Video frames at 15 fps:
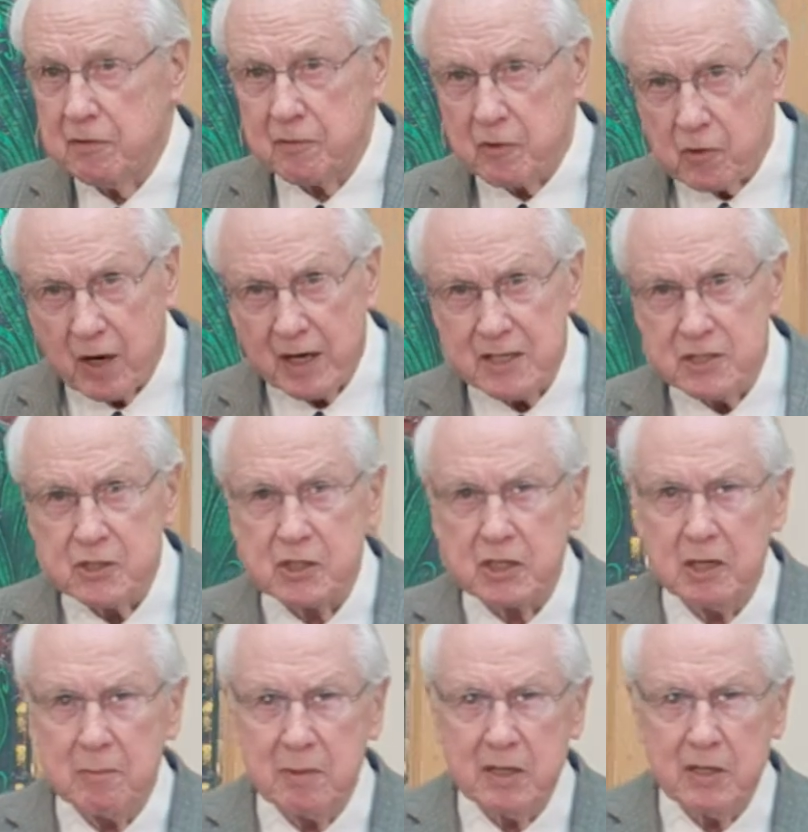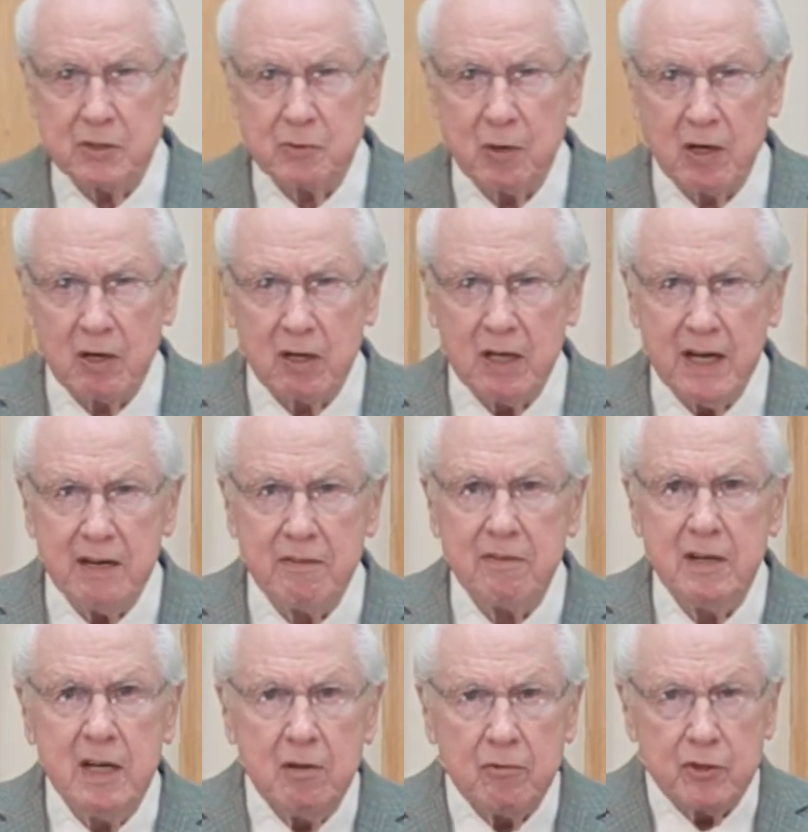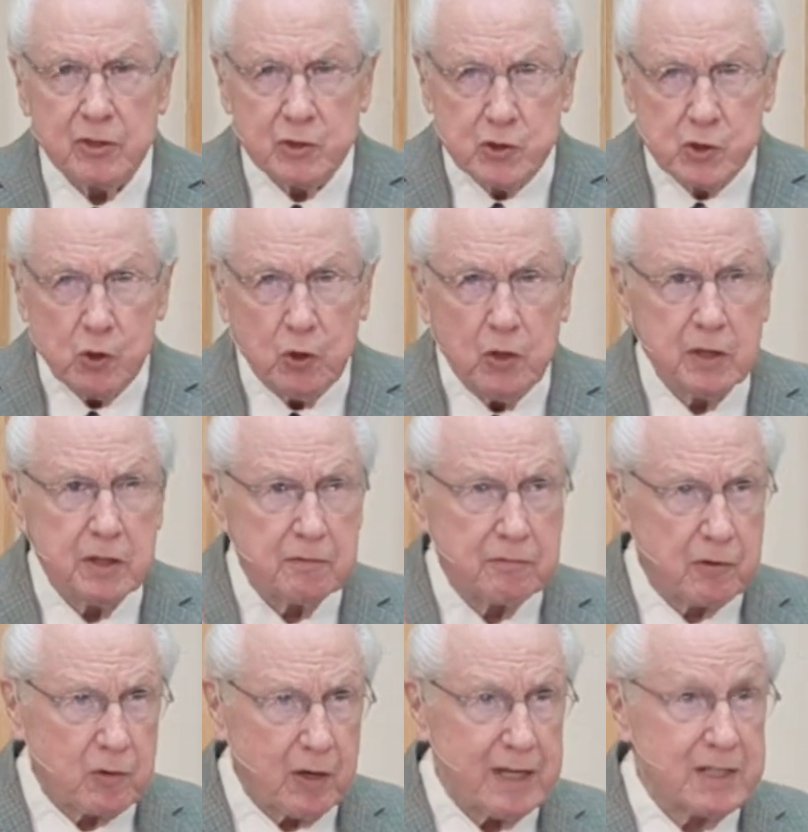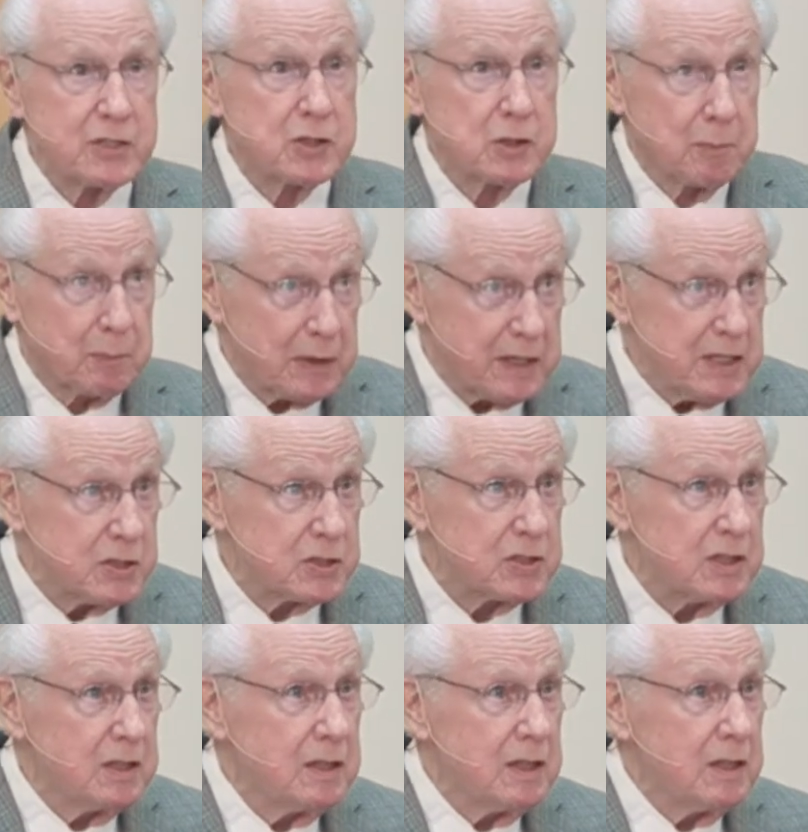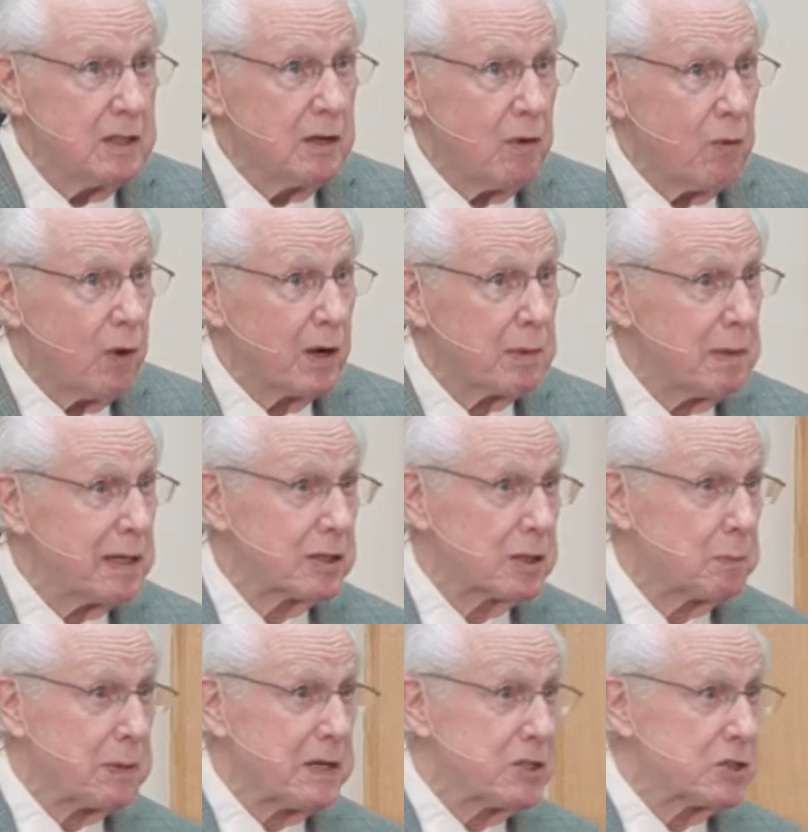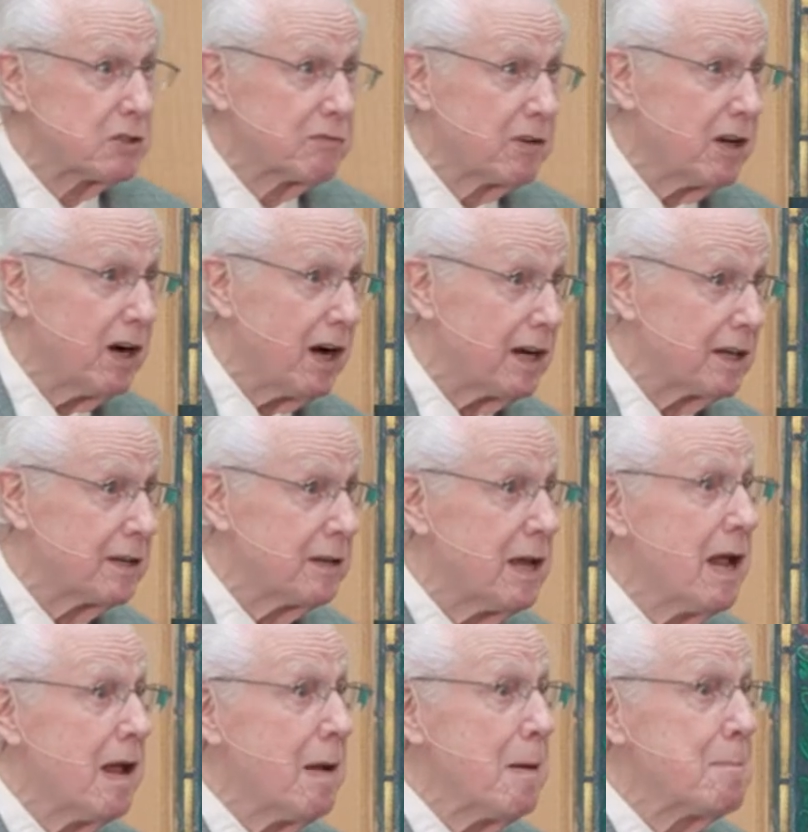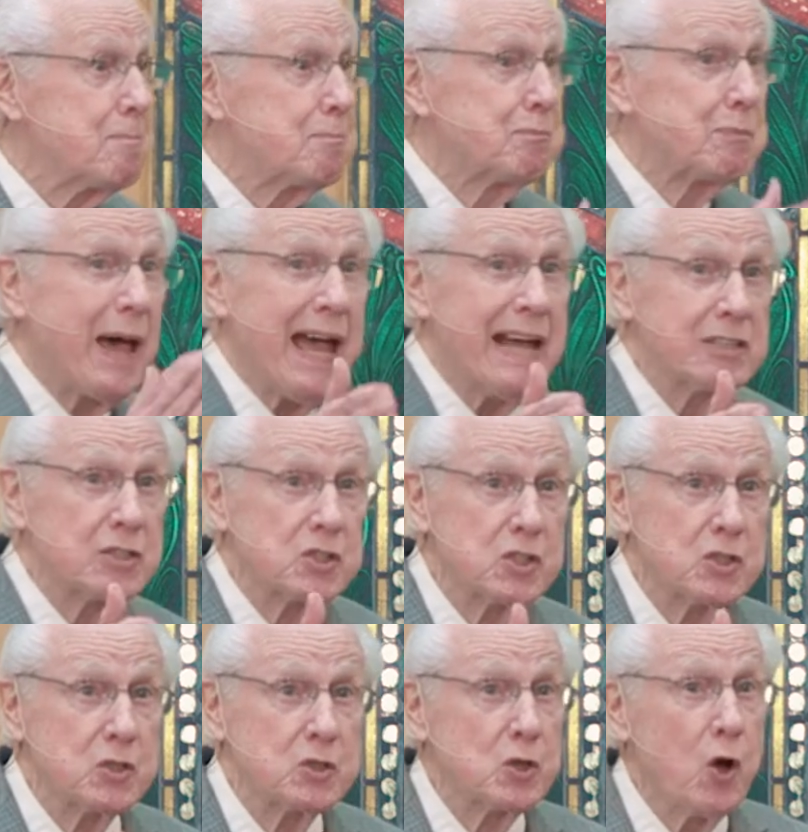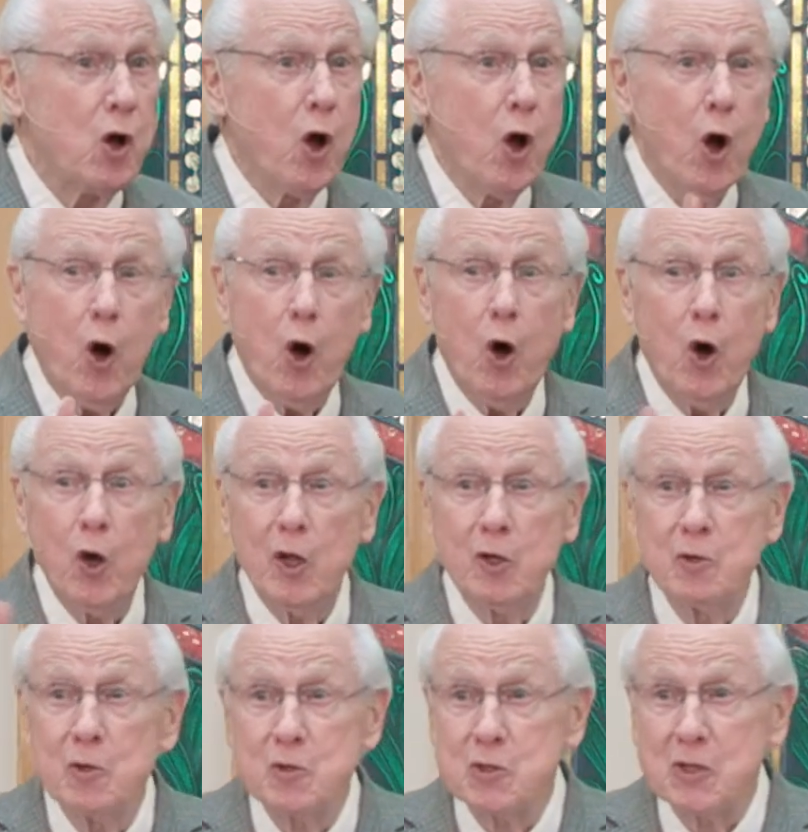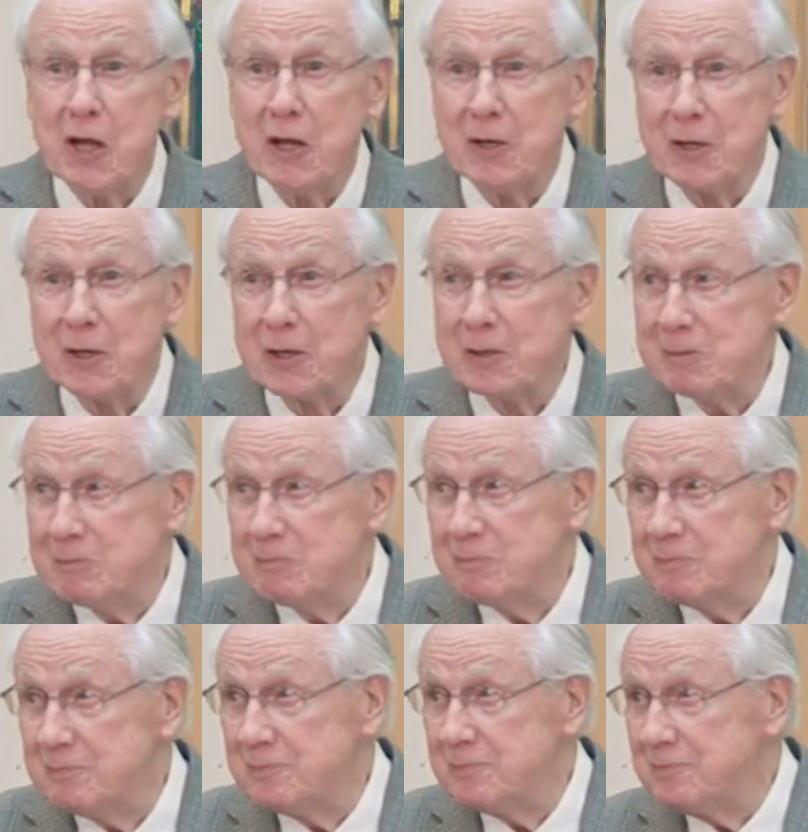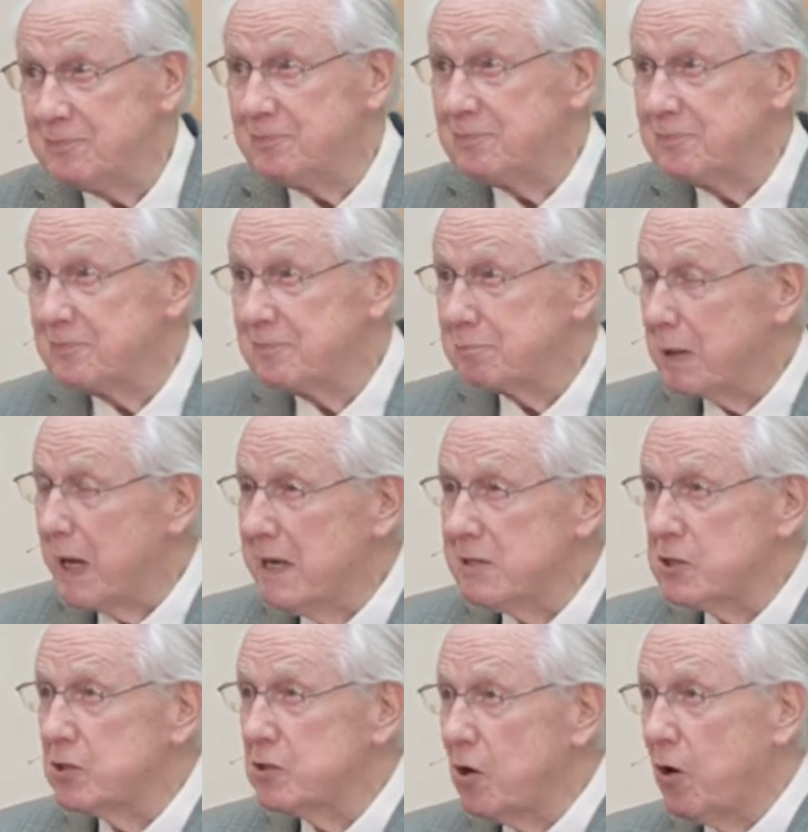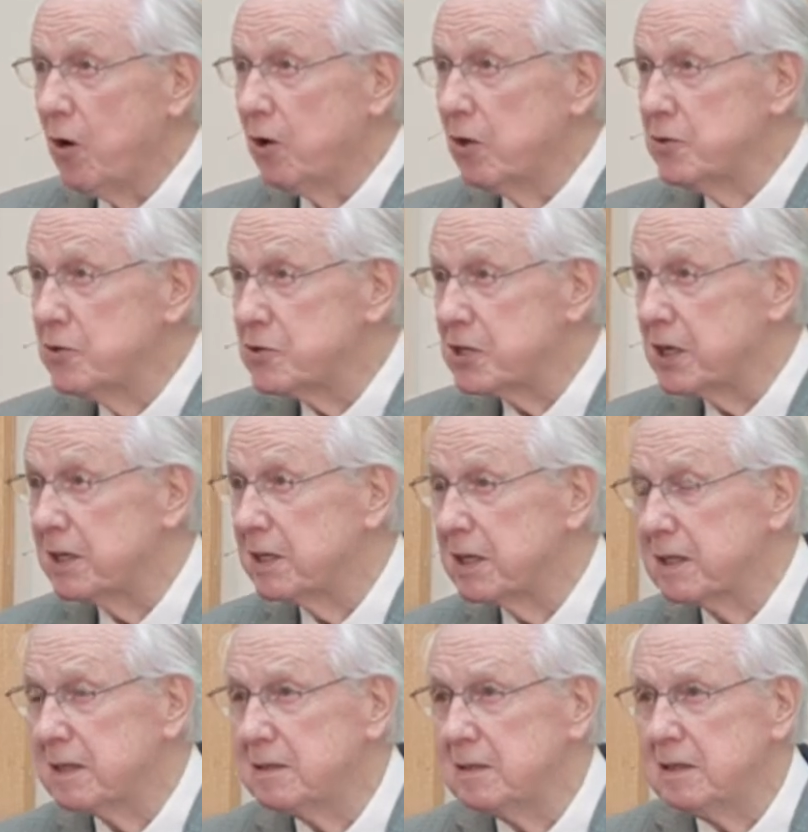of Christ coming into our life, the joy of Christ, the peace. What about the peace of God? Passes all understanding. Passes all understanding.